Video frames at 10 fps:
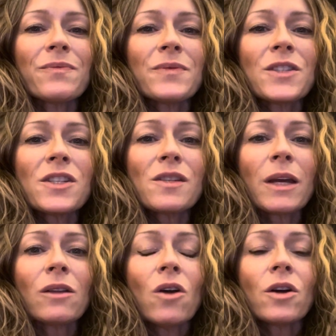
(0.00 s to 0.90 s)
just to
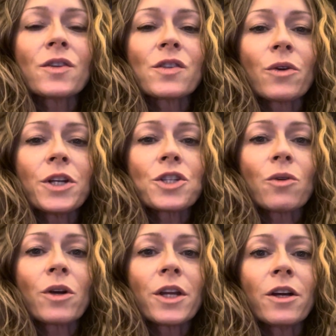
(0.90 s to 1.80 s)
make a long story
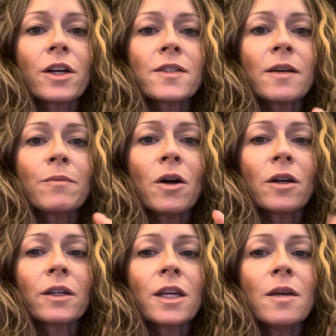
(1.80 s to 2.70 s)
short here, because I'm not
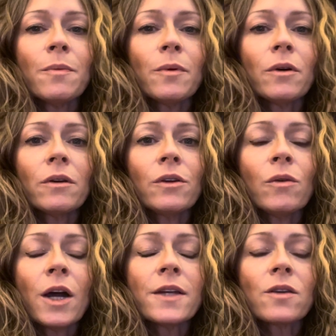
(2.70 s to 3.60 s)
going to keep you
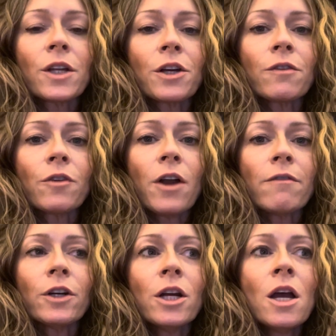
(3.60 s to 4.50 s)
guys on here
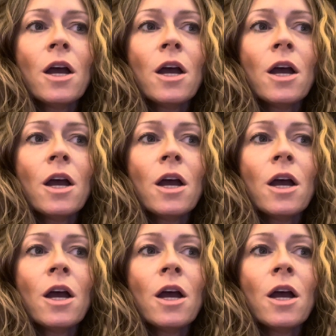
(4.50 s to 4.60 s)
forever,